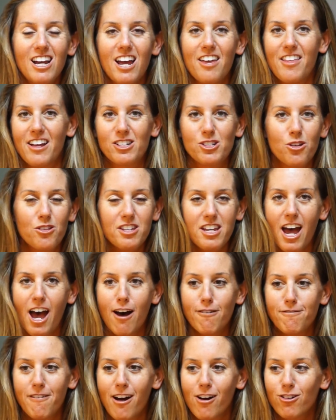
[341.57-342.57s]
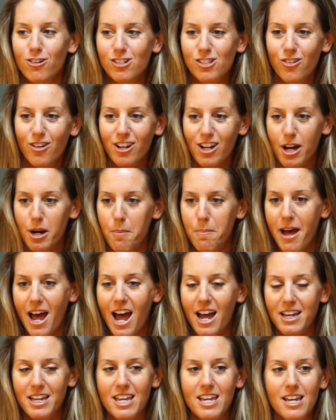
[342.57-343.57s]
And that's only a half hour, so I gotta
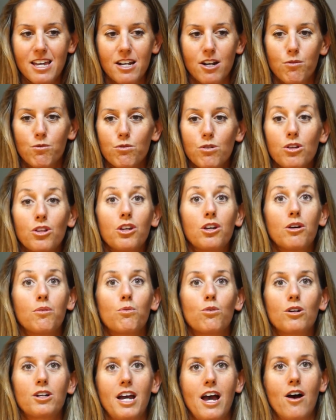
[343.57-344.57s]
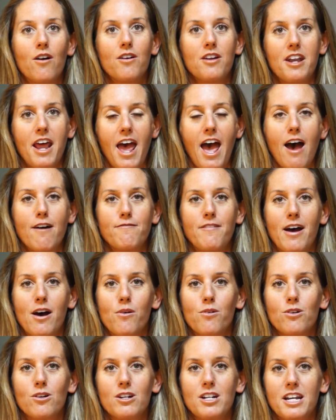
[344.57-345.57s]
pack in a really good workout in a half
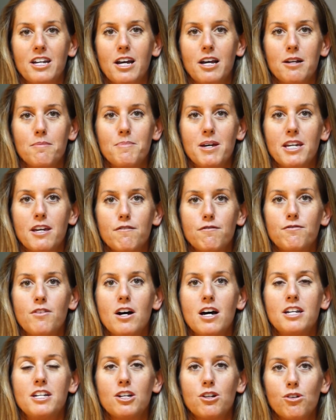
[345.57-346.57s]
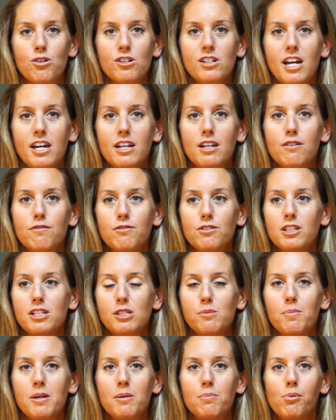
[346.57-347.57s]
hour, and I gotta make it fun and creative for
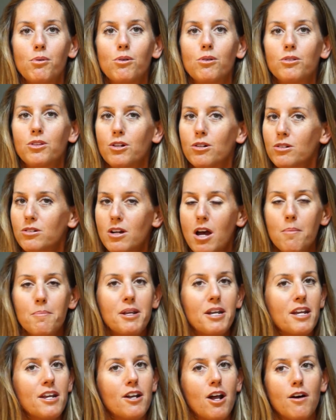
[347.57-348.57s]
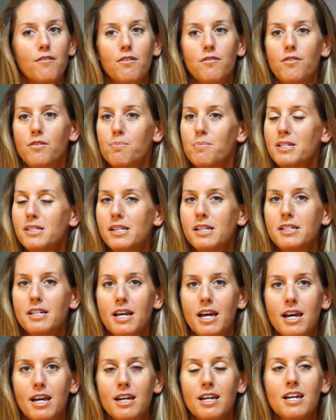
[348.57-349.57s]
these people. They're coming in off of a busy
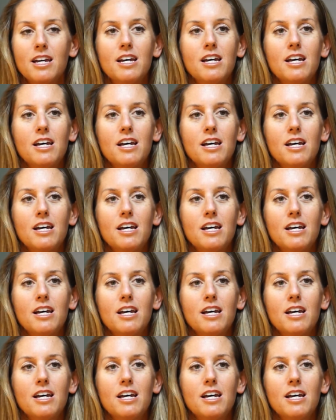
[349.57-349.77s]
day,